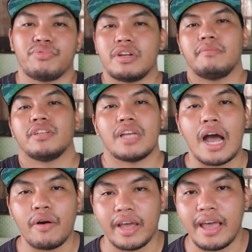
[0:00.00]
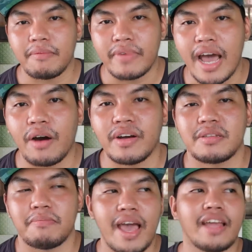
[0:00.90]
pretty much how I am now
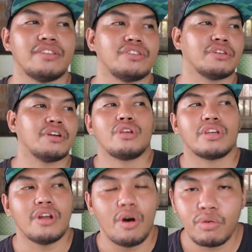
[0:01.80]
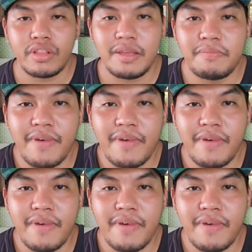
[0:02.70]
as a manager so you can only